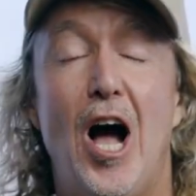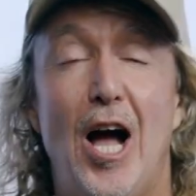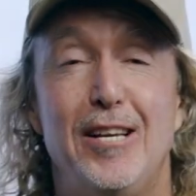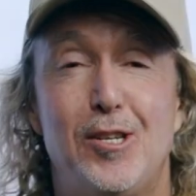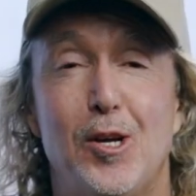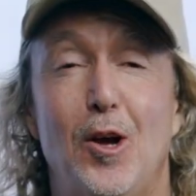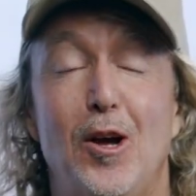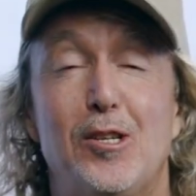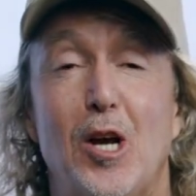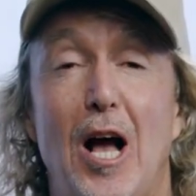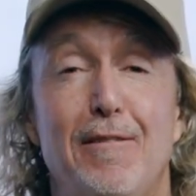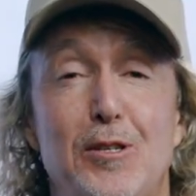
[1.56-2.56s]
Hi,
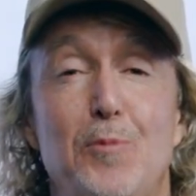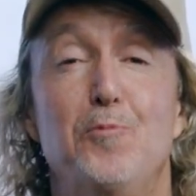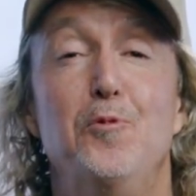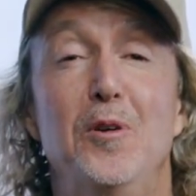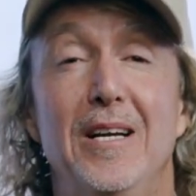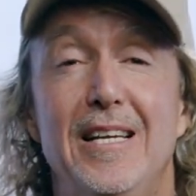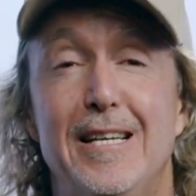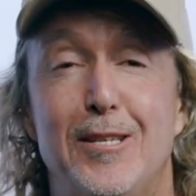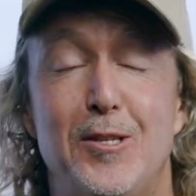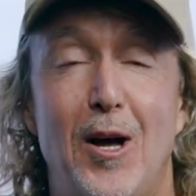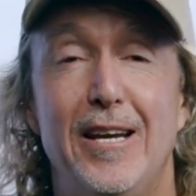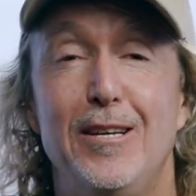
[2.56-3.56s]
church. I have some really
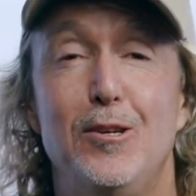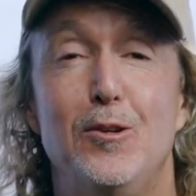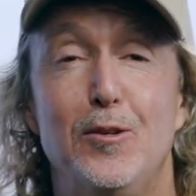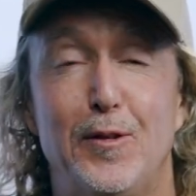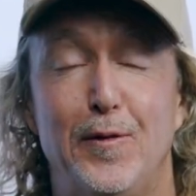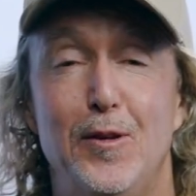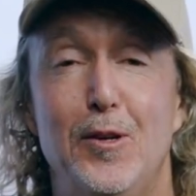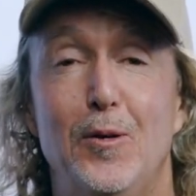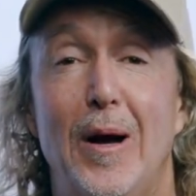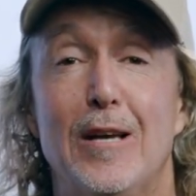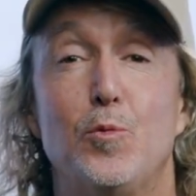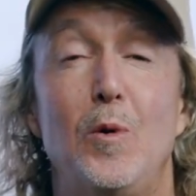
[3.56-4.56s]
exciting news for
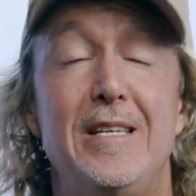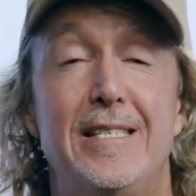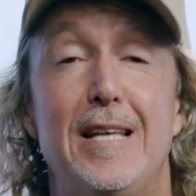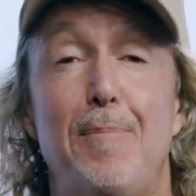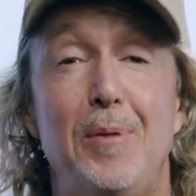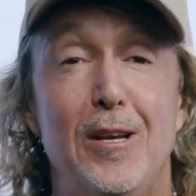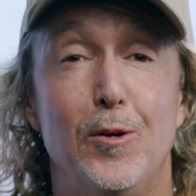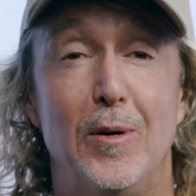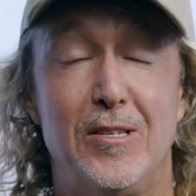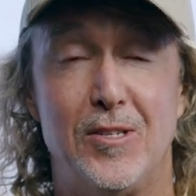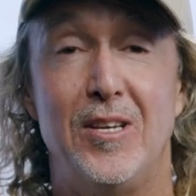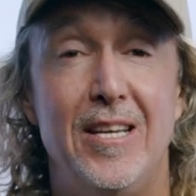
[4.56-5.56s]
you as we step into
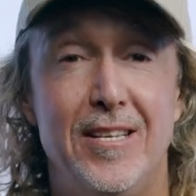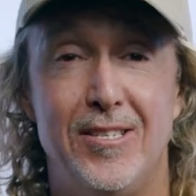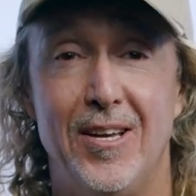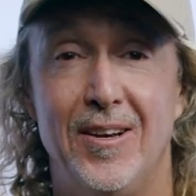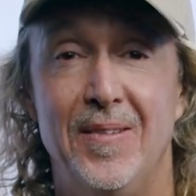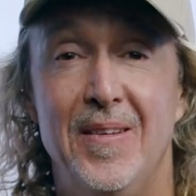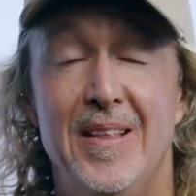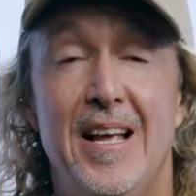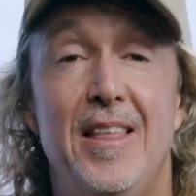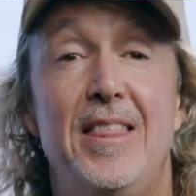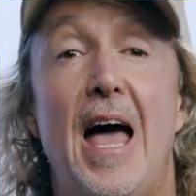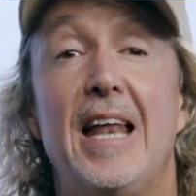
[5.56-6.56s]
a season
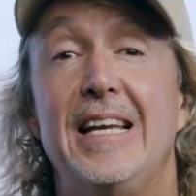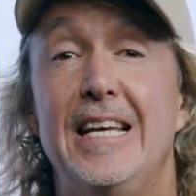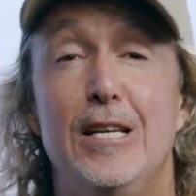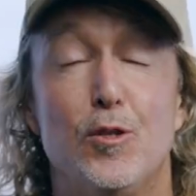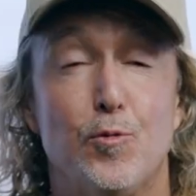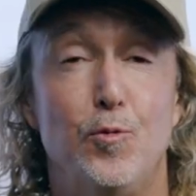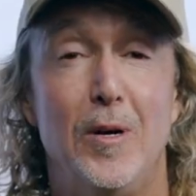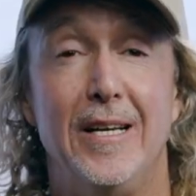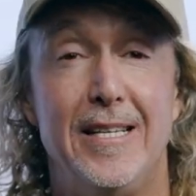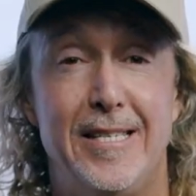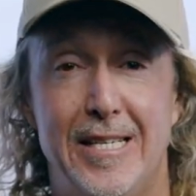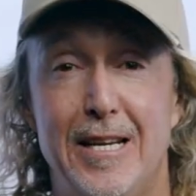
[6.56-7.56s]
that is
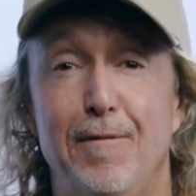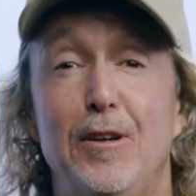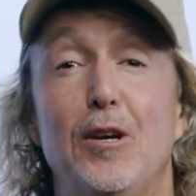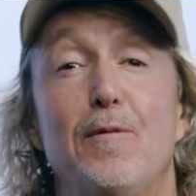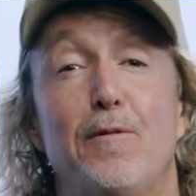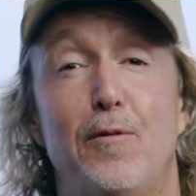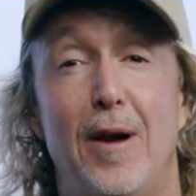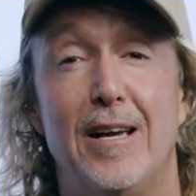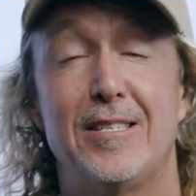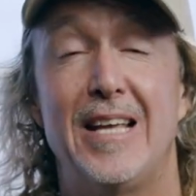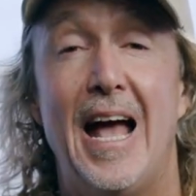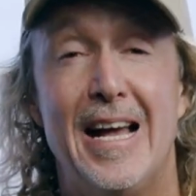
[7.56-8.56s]
really significant for
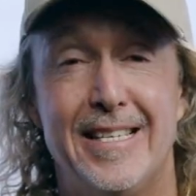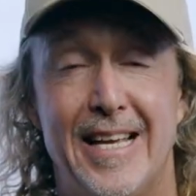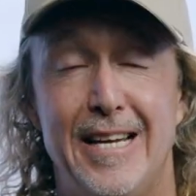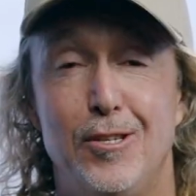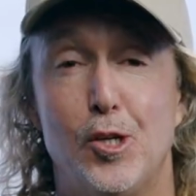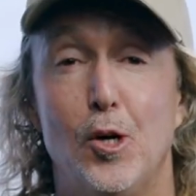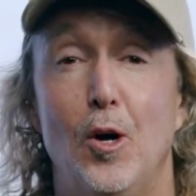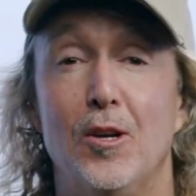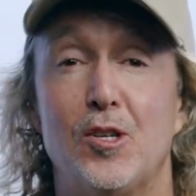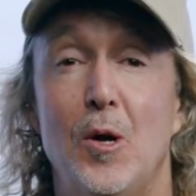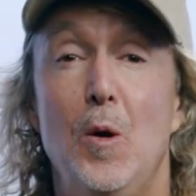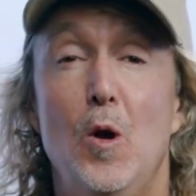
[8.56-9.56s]
us as a
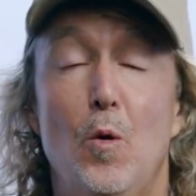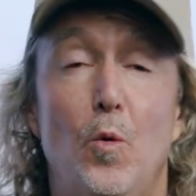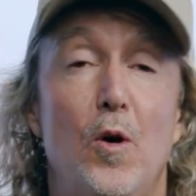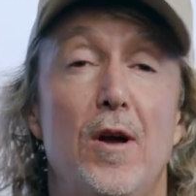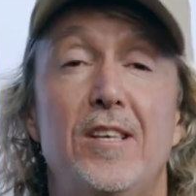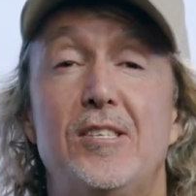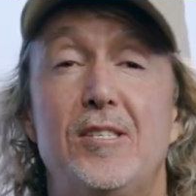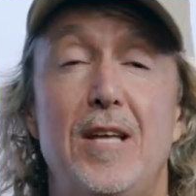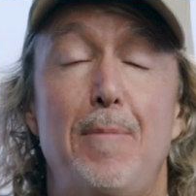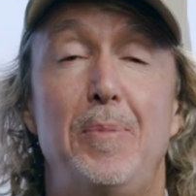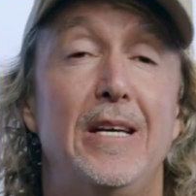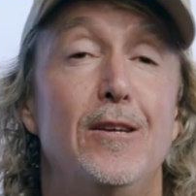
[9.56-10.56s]
church. We're
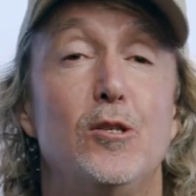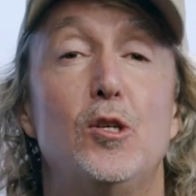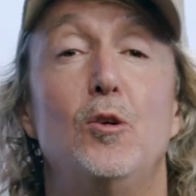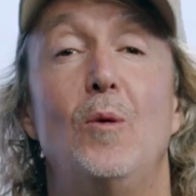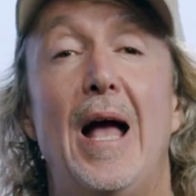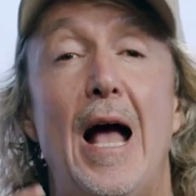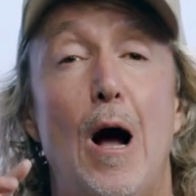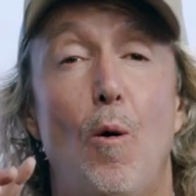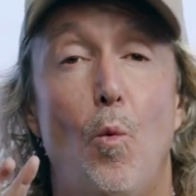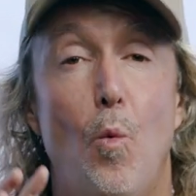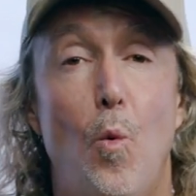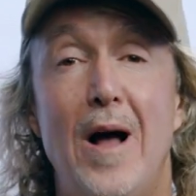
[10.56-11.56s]
stepping into our
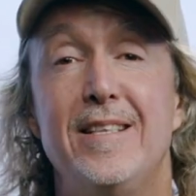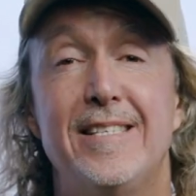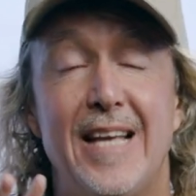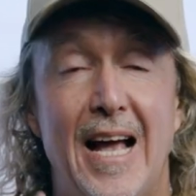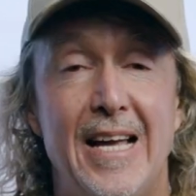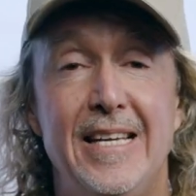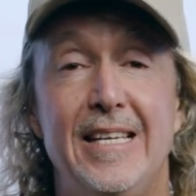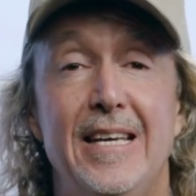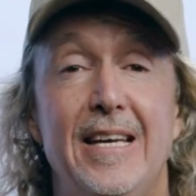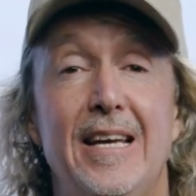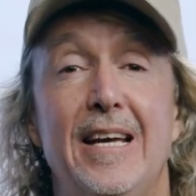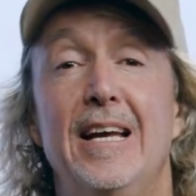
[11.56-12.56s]
once a
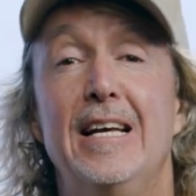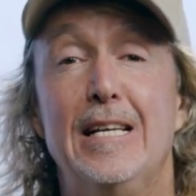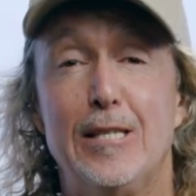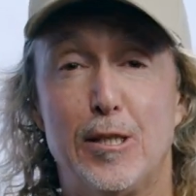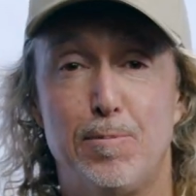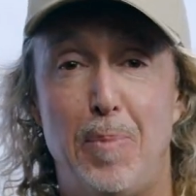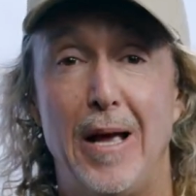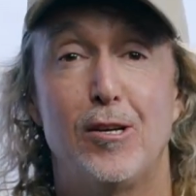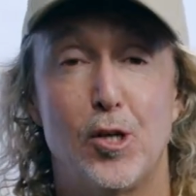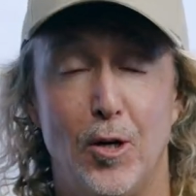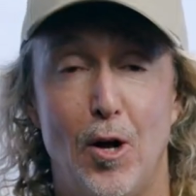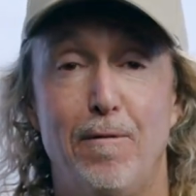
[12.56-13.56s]
year
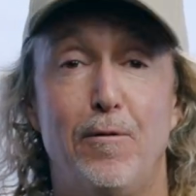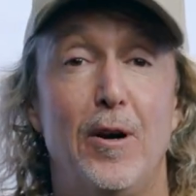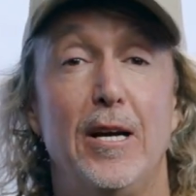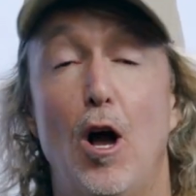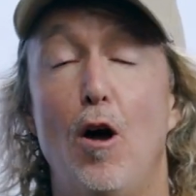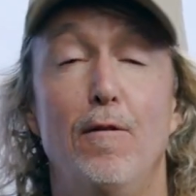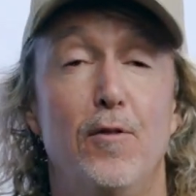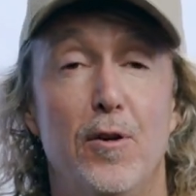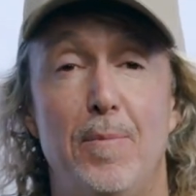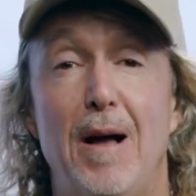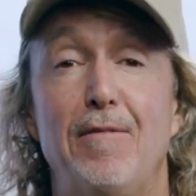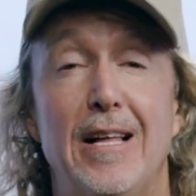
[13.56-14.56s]
special offering over and
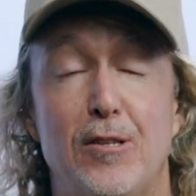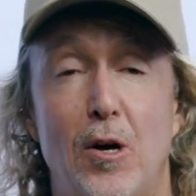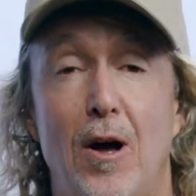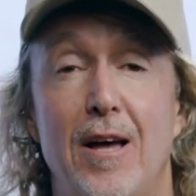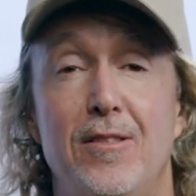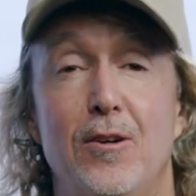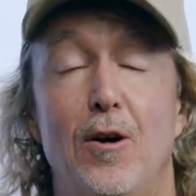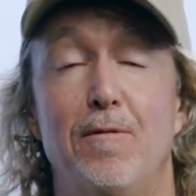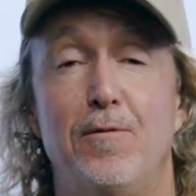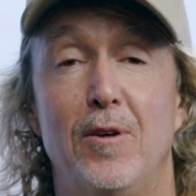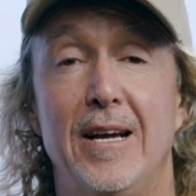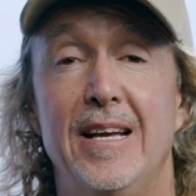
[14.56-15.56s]
above our tithe and
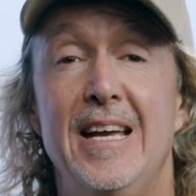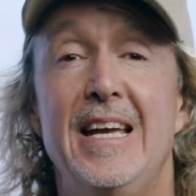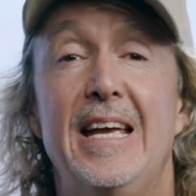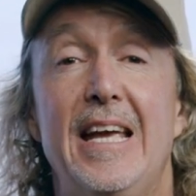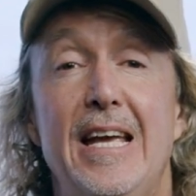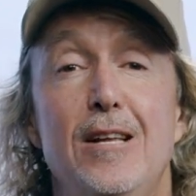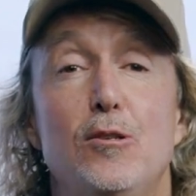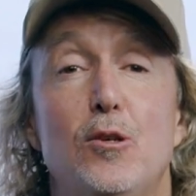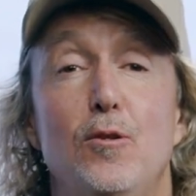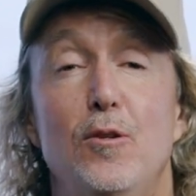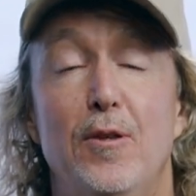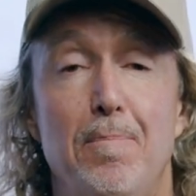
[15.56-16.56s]
offering
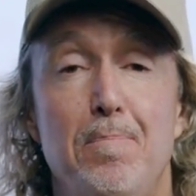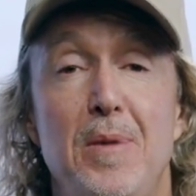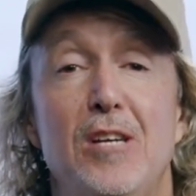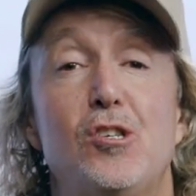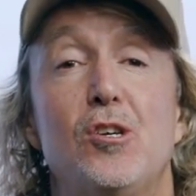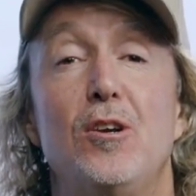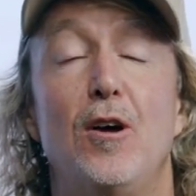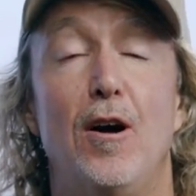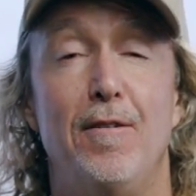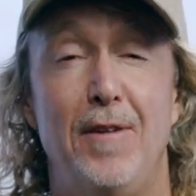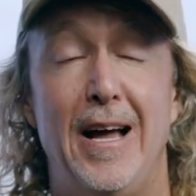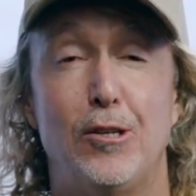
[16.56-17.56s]
into the mission
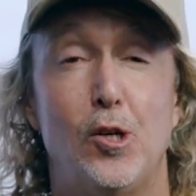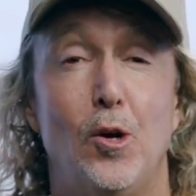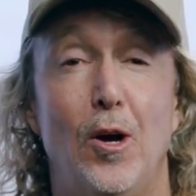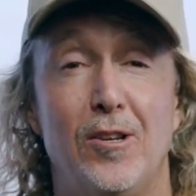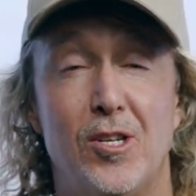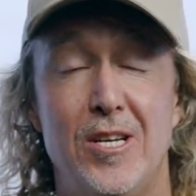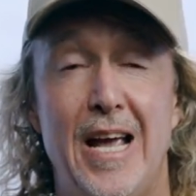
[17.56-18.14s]
of our church.